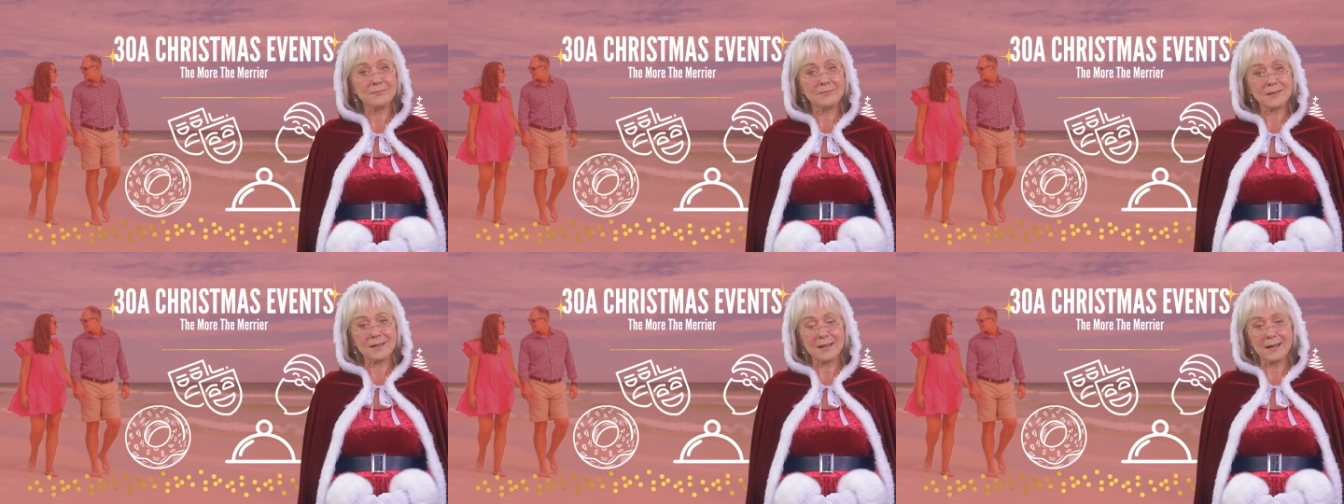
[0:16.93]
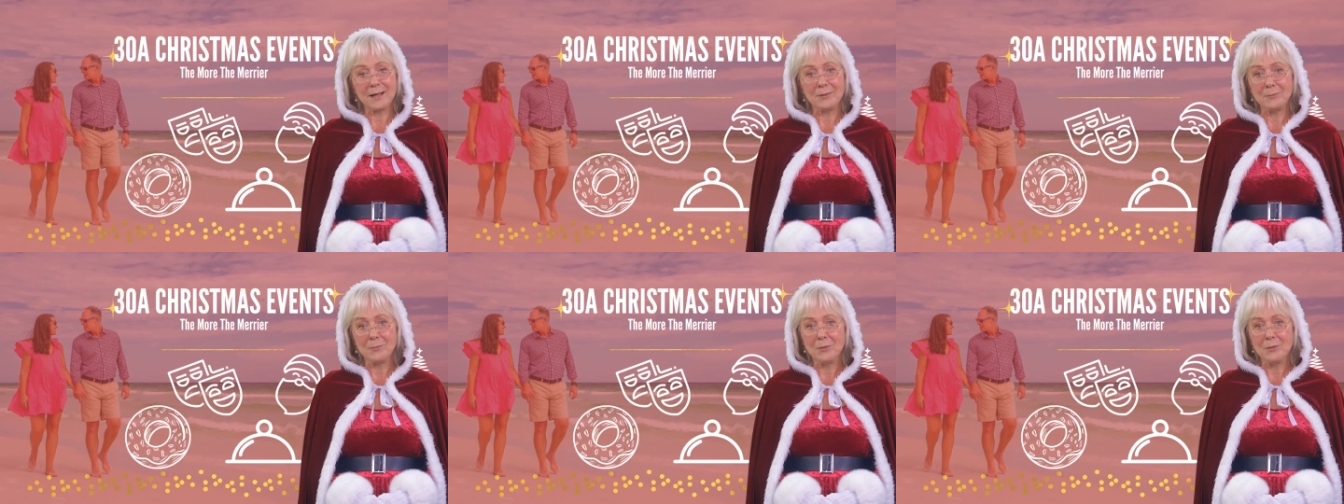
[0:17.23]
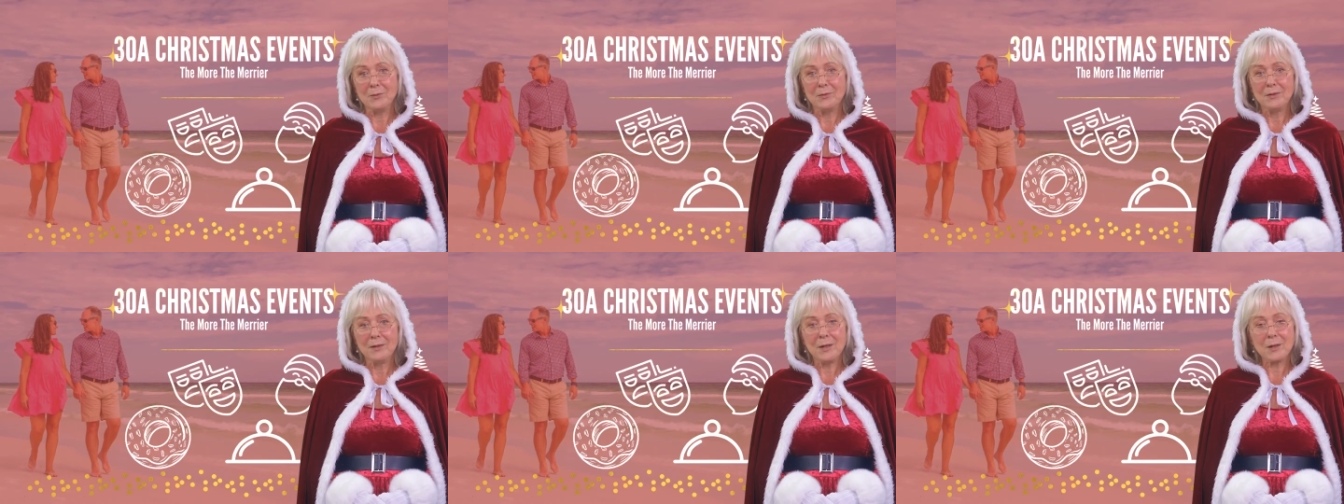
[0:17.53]
The
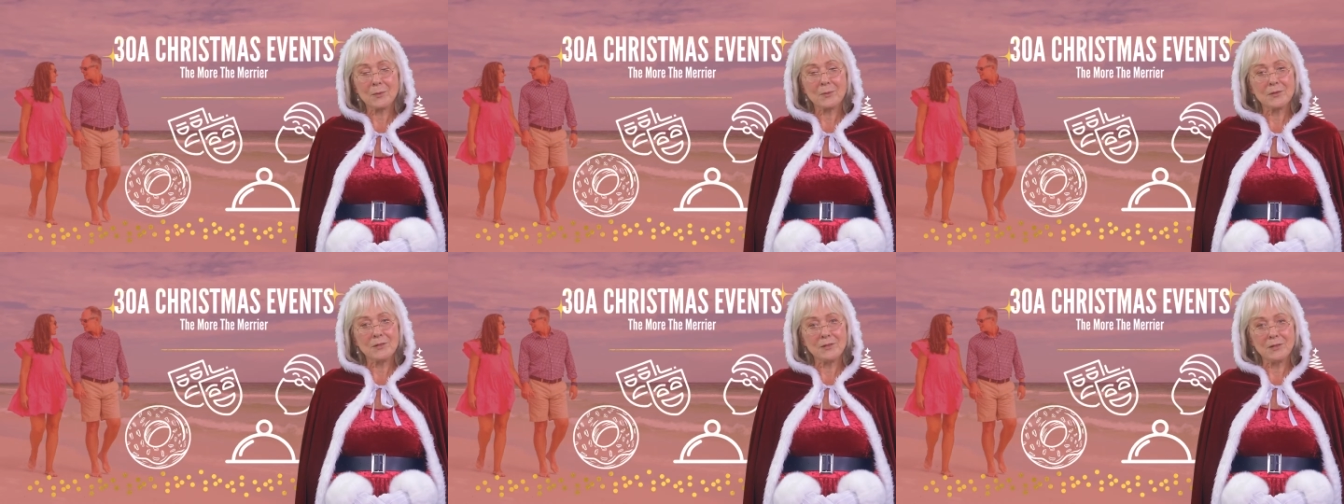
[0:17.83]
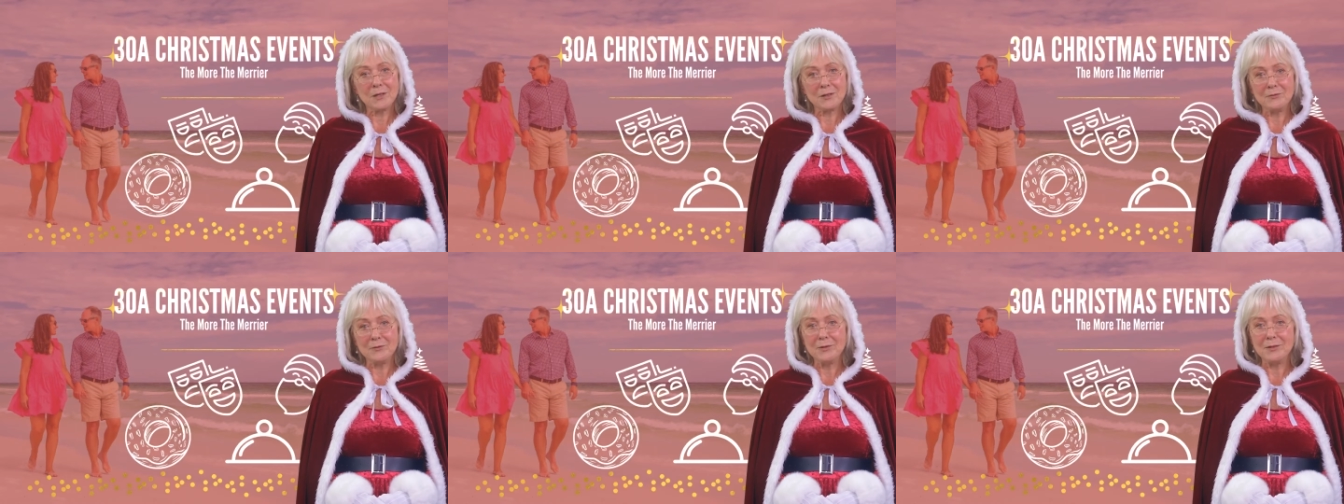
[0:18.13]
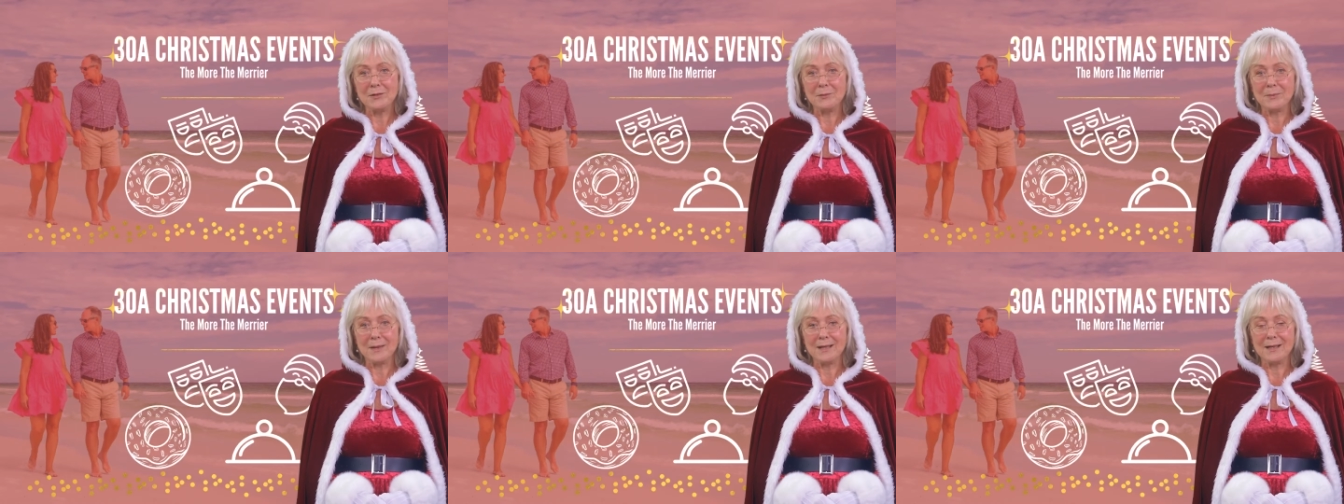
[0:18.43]
Emerald Coast
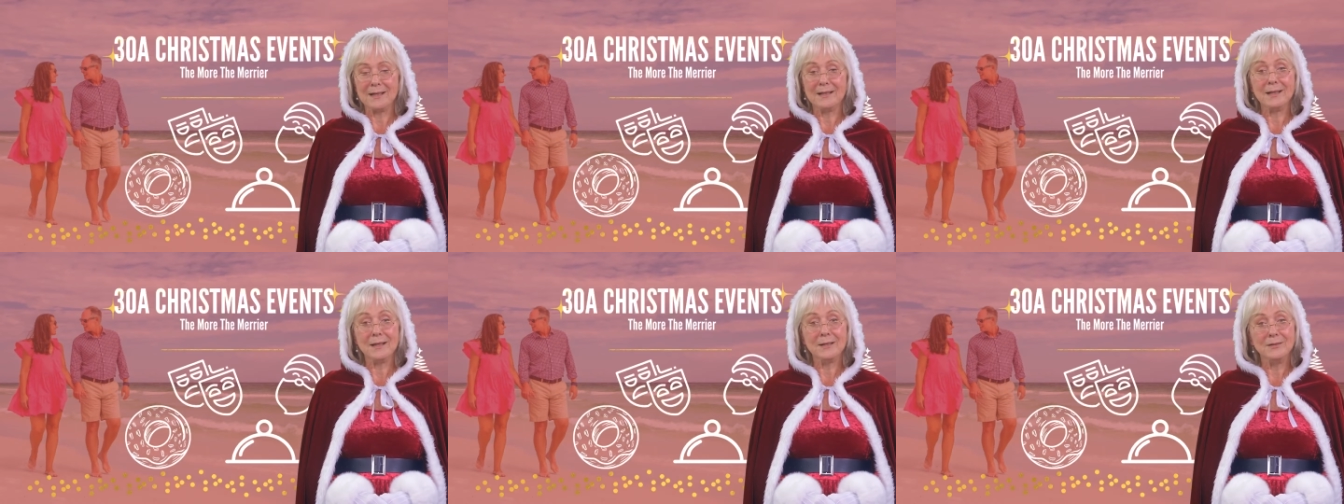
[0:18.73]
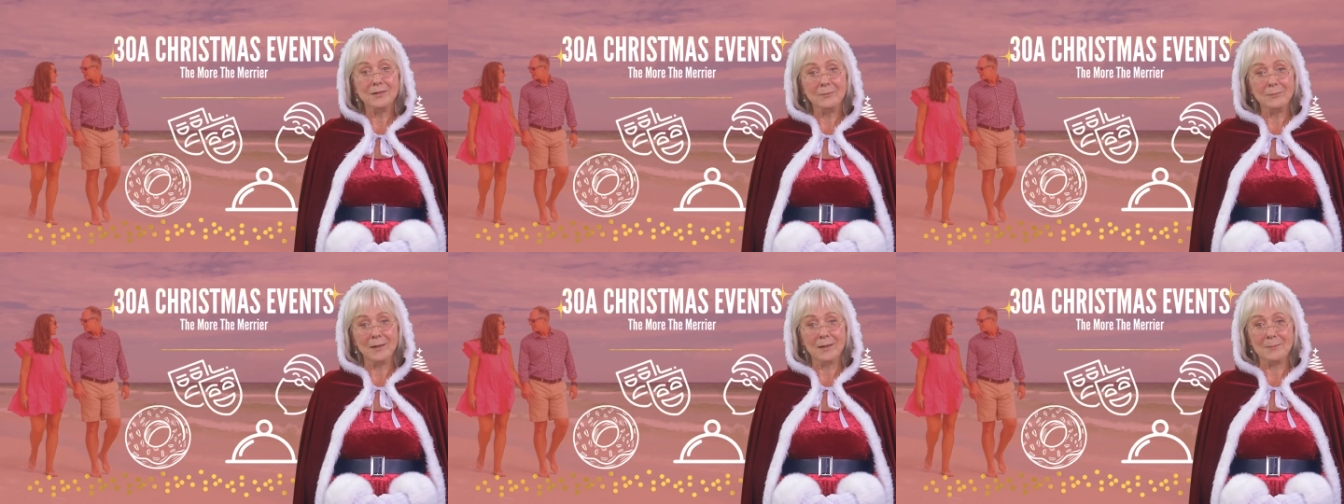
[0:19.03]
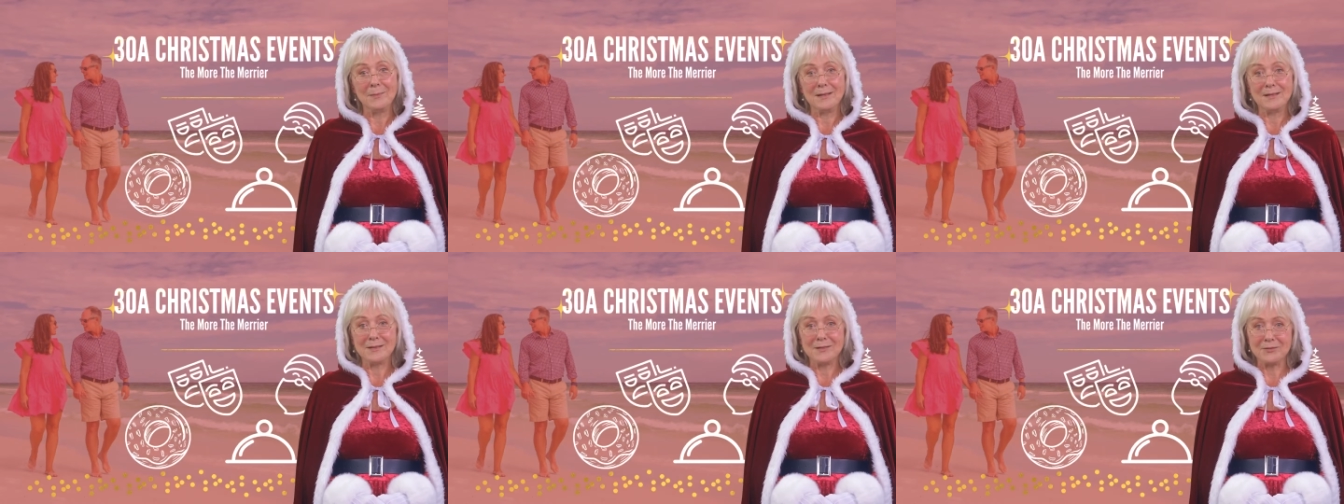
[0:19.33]
offers many
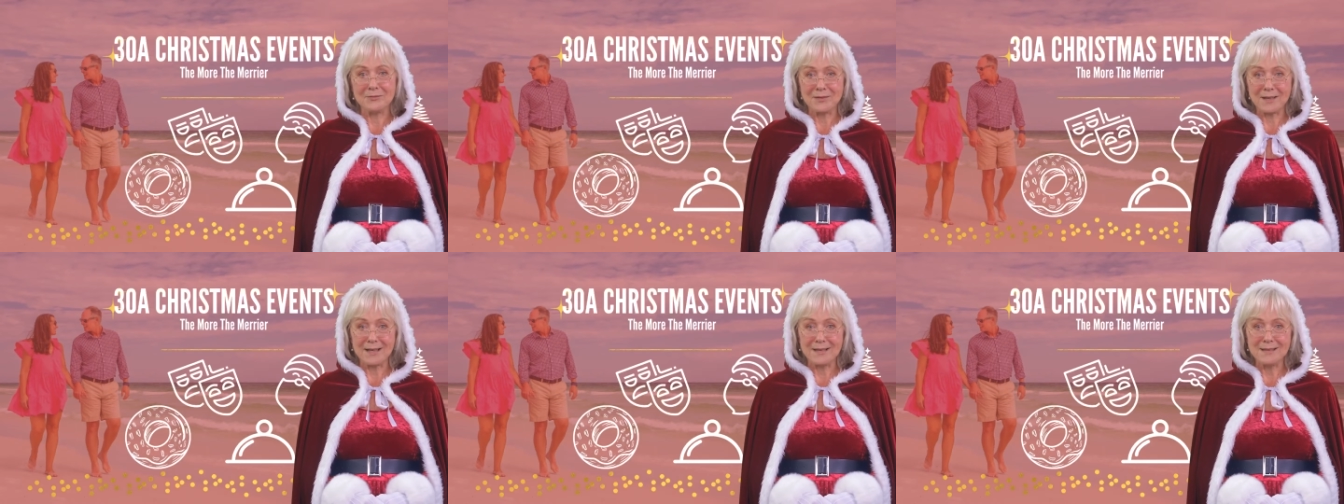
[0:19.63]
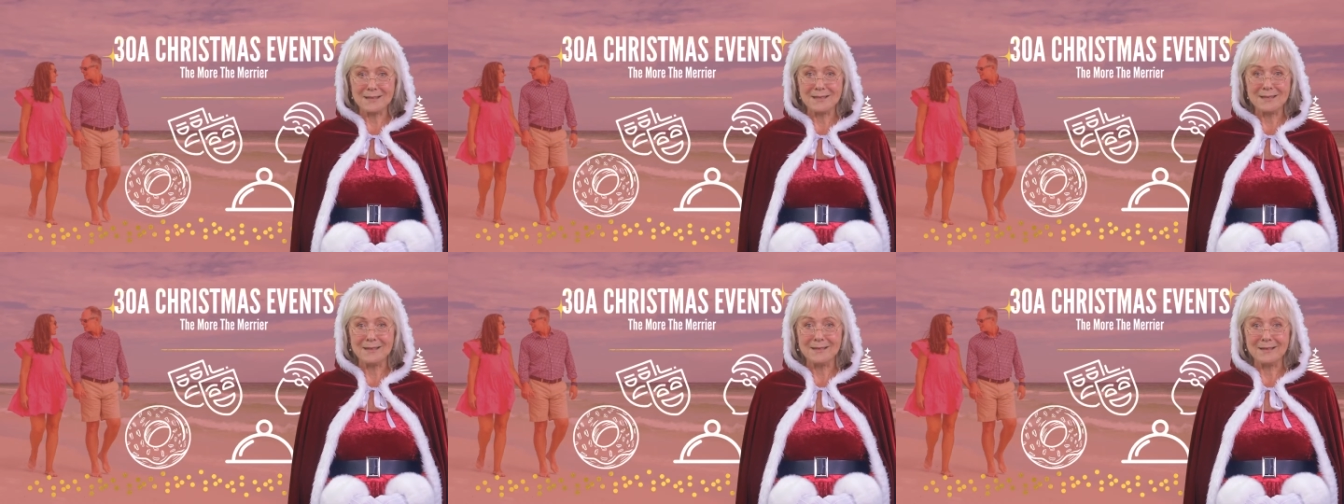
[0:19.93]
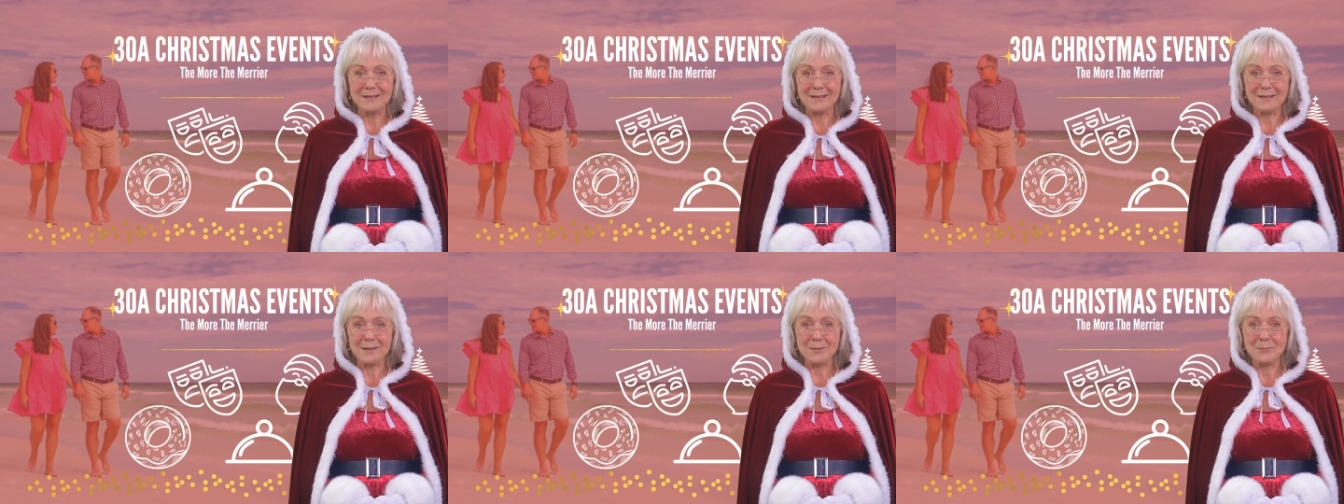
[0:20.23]
not-to-be-missed events in
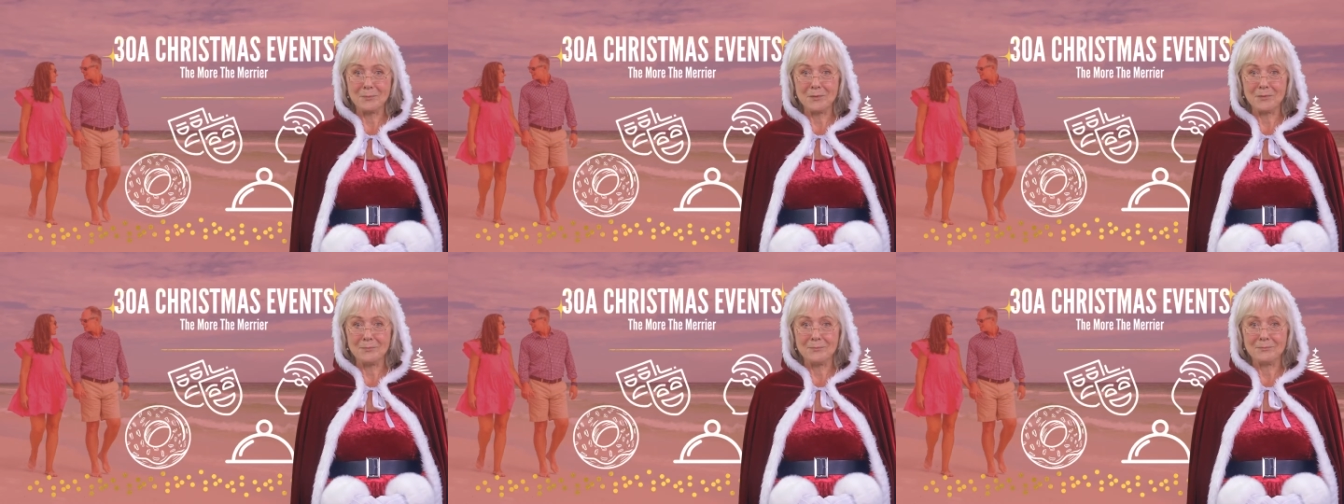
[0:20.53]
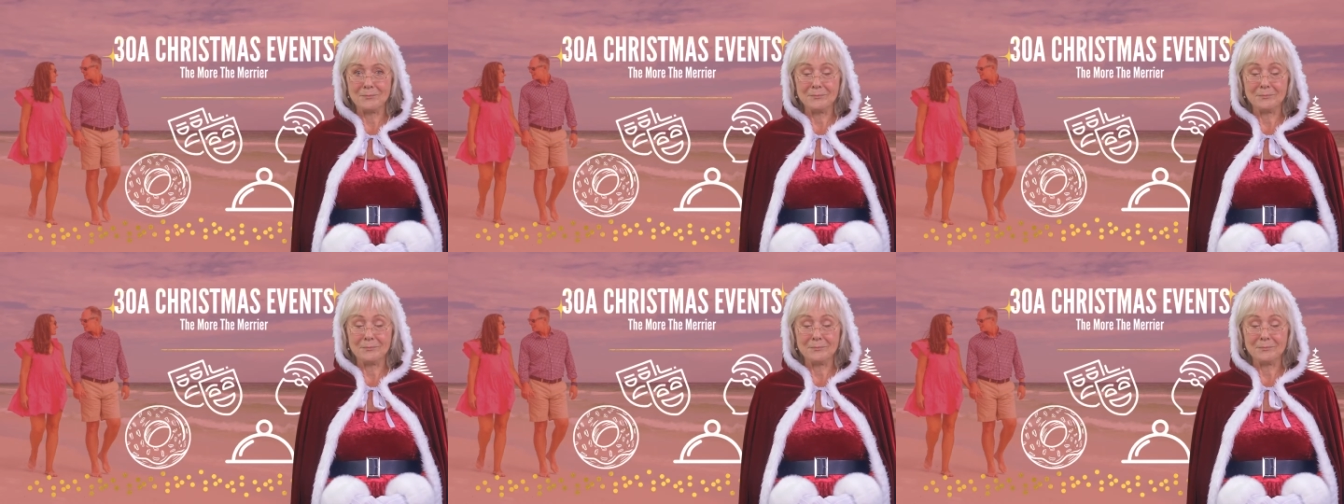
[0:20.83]
December.